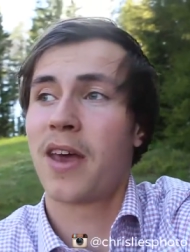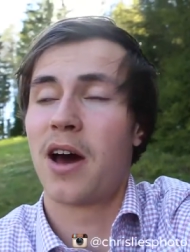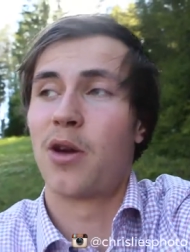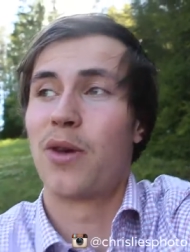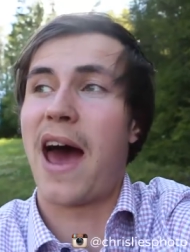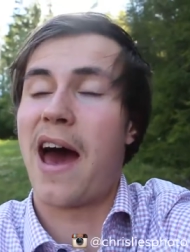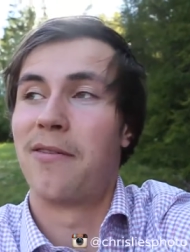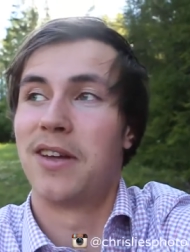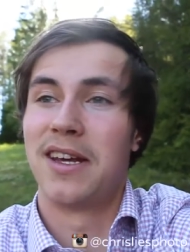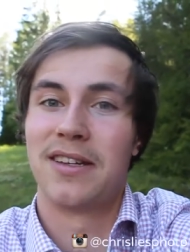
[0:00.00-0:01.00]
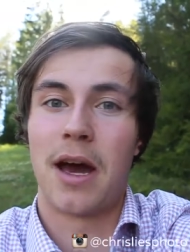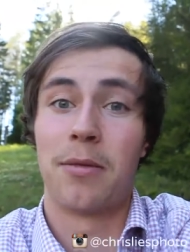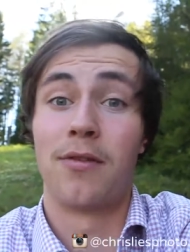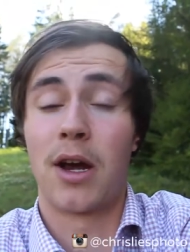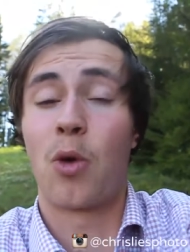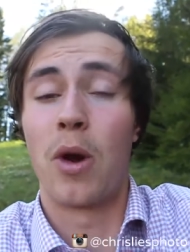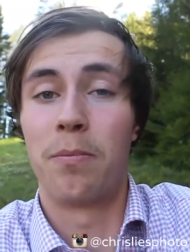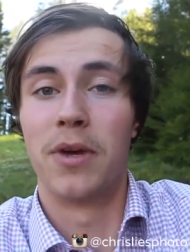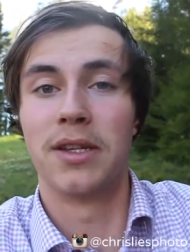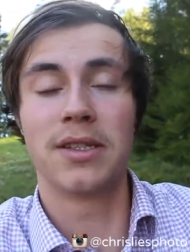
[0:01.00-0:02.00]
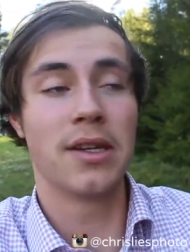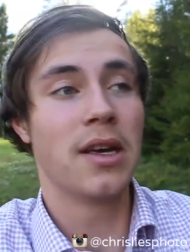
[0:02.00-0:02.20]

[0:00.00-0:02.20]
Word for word: I don't have any type of equipment,